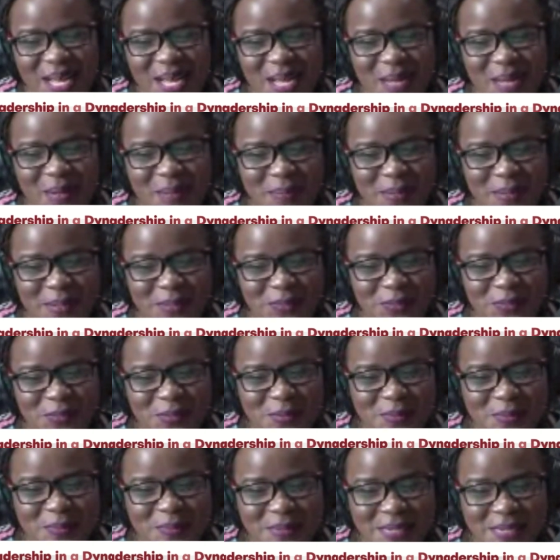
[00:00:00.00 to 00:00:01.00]
apart
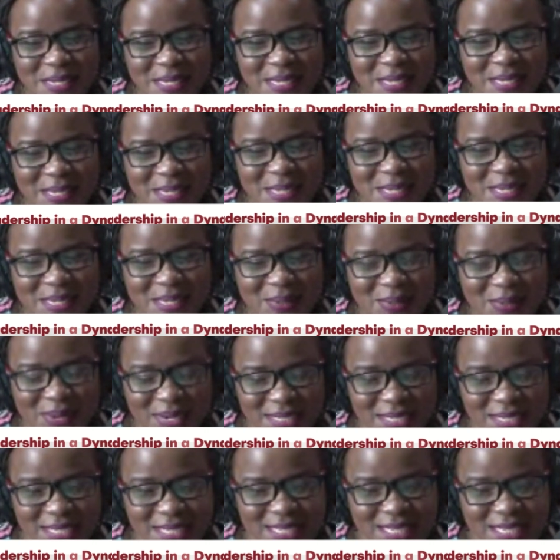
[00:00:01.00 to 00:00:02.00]
from uh,
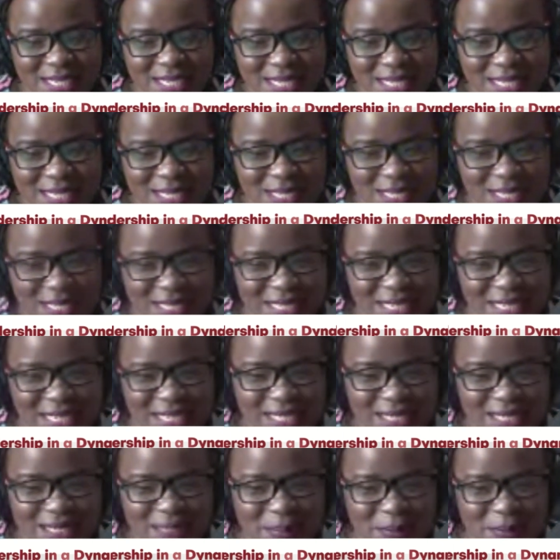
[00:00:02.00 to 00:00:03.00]
great teachings, this
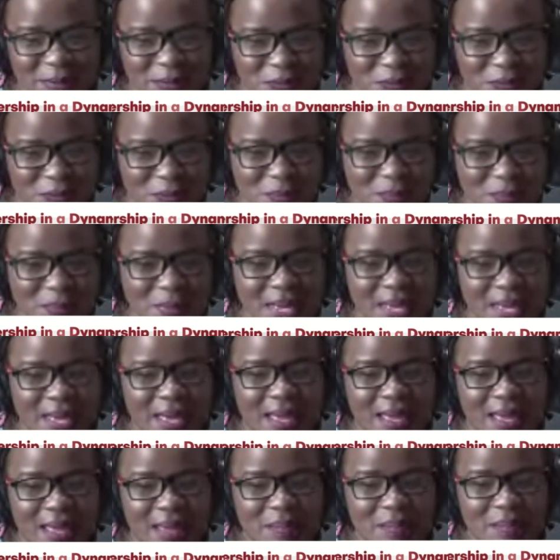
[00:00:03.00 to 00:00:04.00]
says apart from
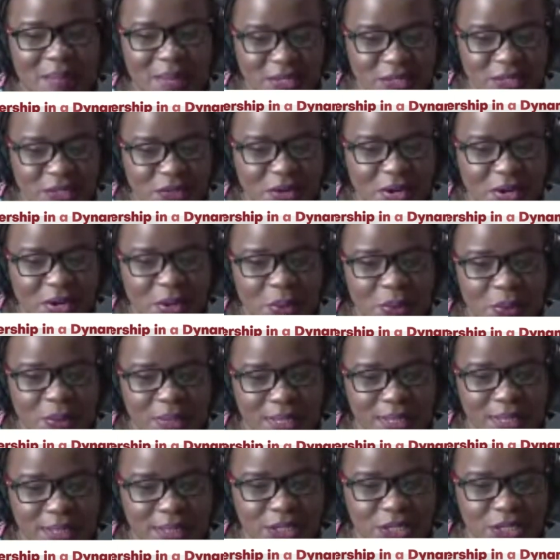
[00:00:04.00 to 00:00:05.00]
measuring on
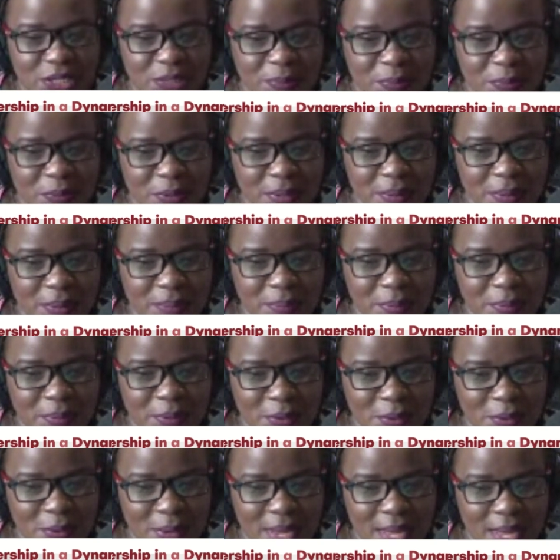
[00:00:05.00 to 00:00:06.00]
leadership on
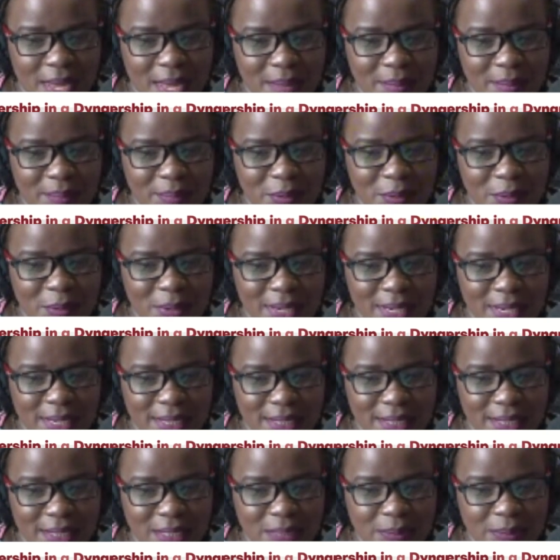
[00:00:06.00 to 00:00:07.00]
employer employee
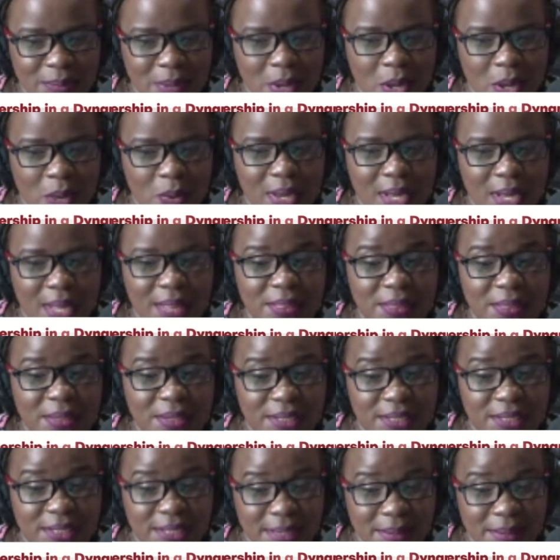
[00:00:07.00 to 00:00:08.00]
leadership how can the
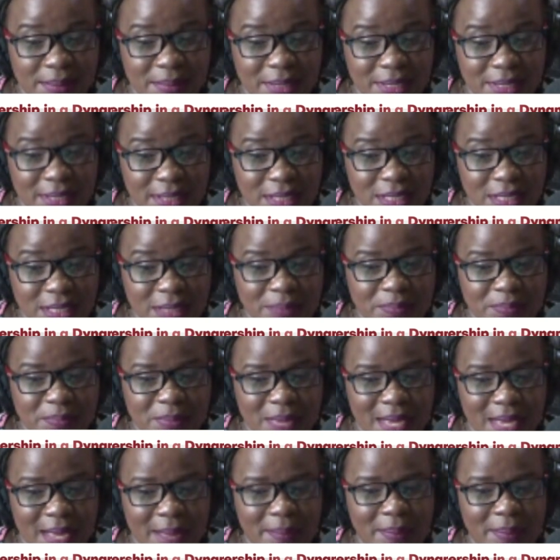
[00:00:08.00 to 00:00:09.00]
same leadership
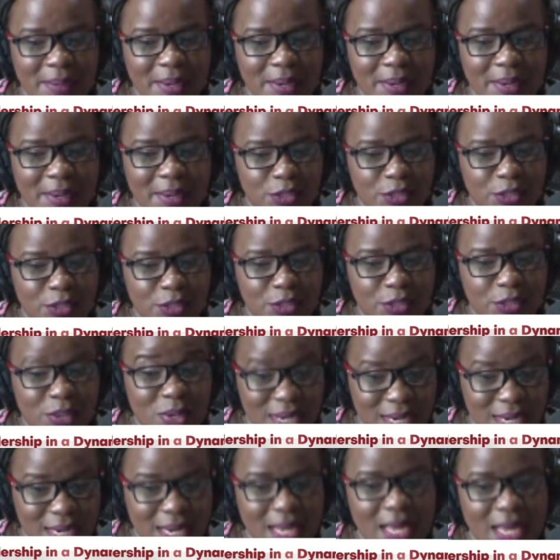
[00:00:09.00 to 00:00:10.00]
be applied to
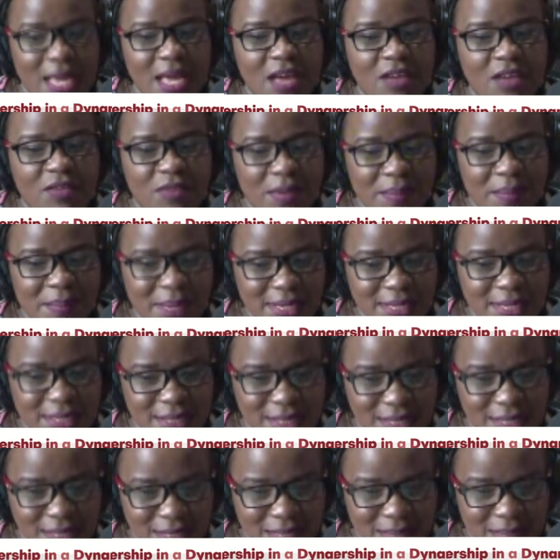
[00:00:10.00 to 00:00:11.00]
one family
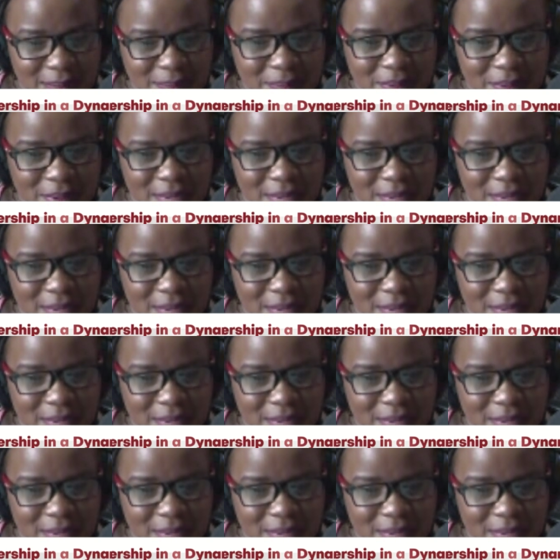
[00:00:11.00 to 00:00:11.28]
setup